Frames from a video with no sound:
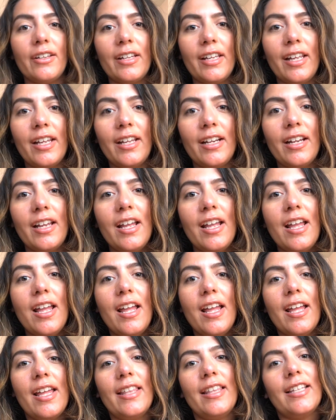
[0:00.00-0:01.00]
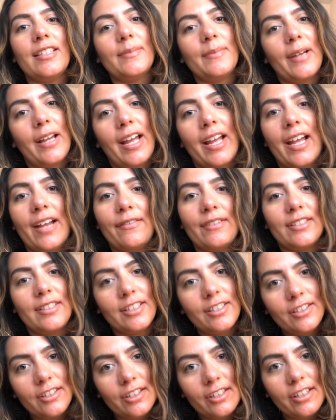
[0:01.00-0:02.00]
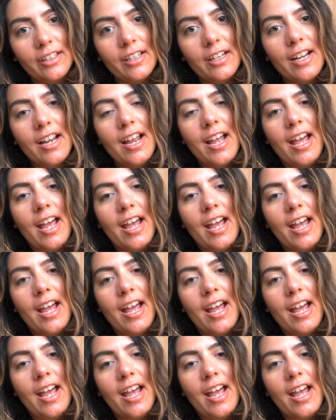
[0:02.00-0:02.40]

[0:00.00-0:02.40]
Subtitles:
kid, and I have a sister.